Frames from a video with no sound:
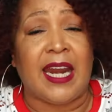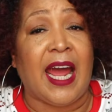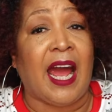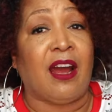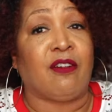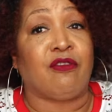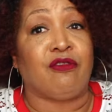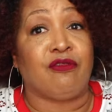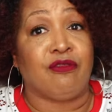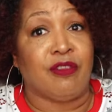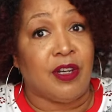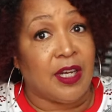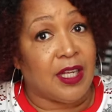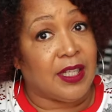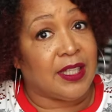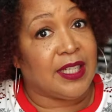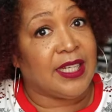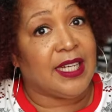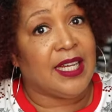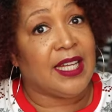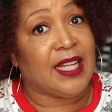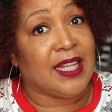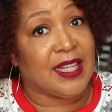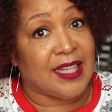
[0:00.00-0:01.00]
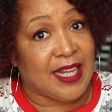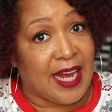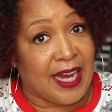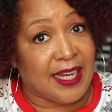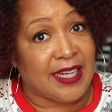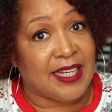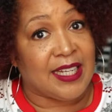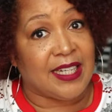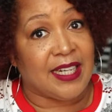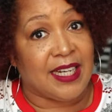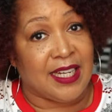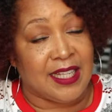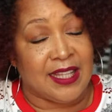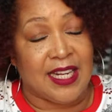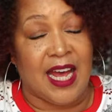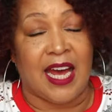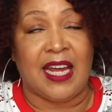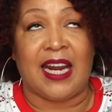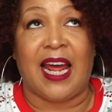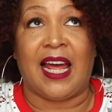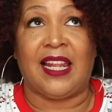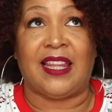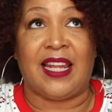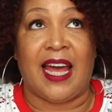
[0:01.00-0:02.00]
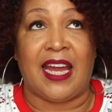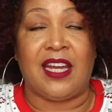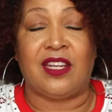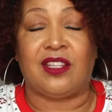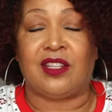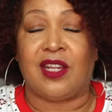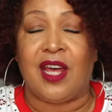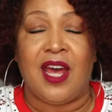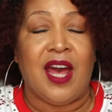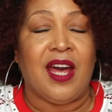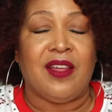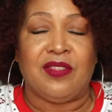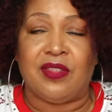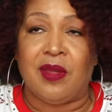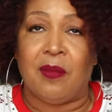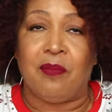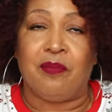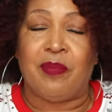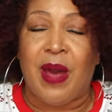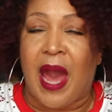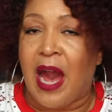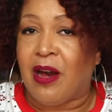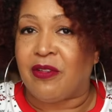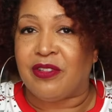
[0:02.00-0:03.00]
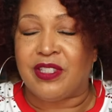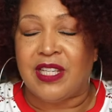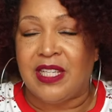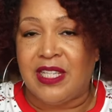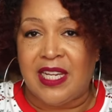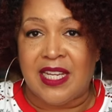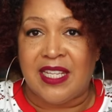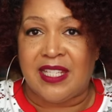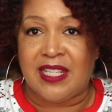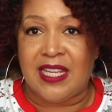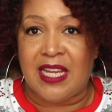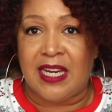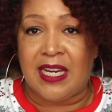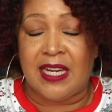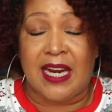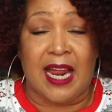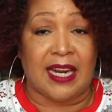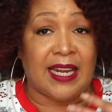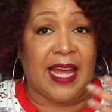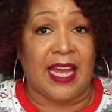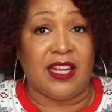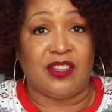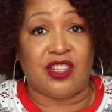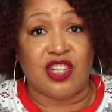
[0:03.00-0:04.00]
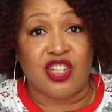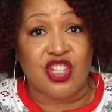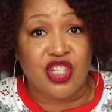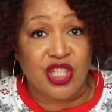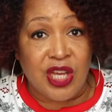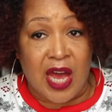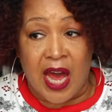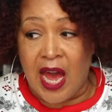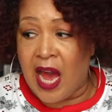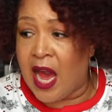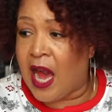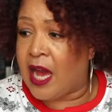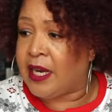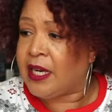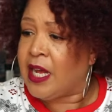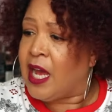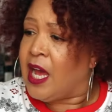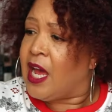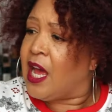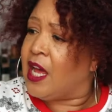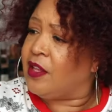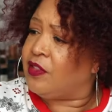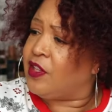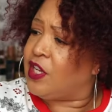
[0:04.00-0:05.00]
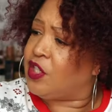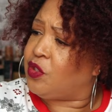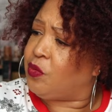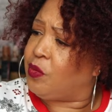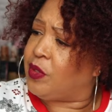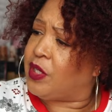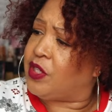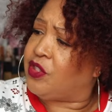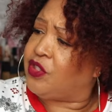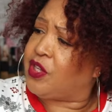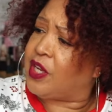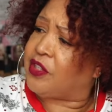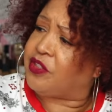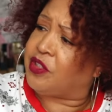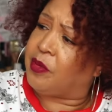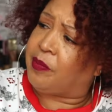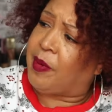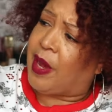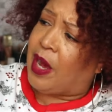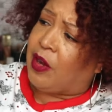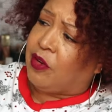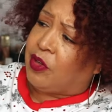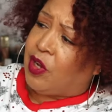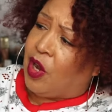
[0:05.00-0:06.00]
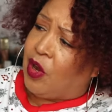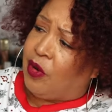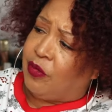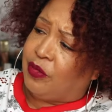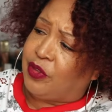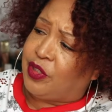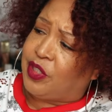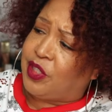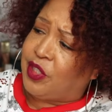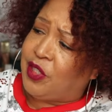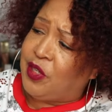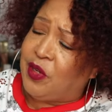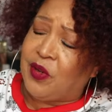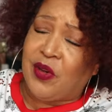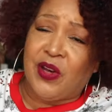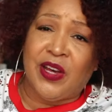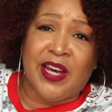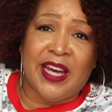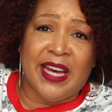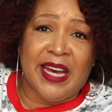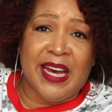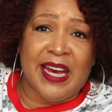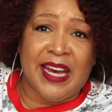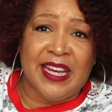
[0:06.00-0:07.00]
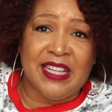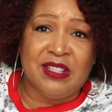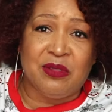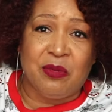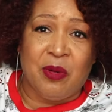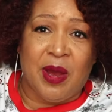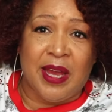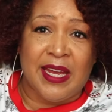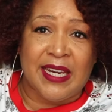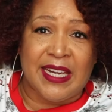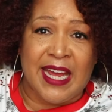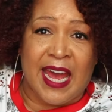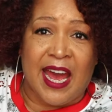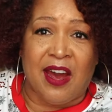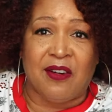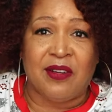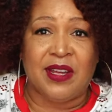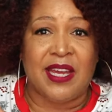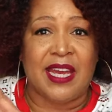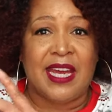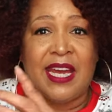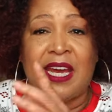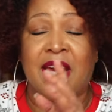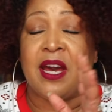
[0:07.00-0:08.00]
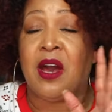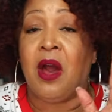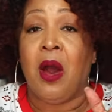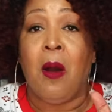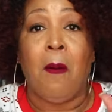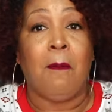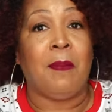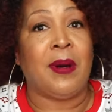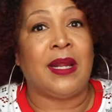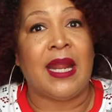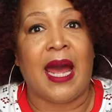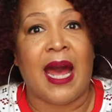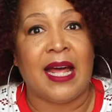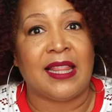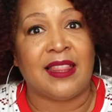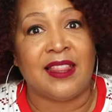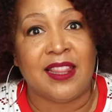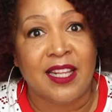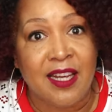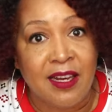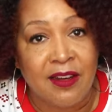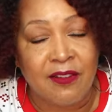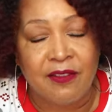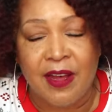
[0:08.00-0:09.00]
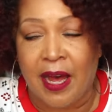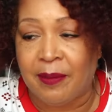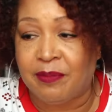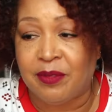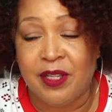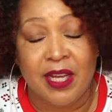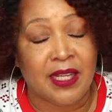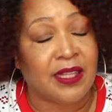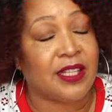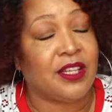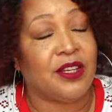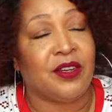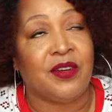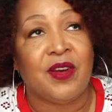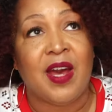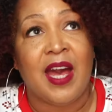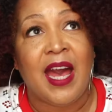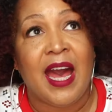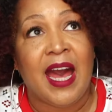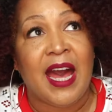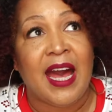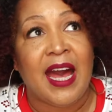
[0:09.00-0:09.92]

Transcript: and I really like it a lot. I like the bounciness in it. I like the shine, and this one is just about gone too. It's way down here, but I love, I'm telling you,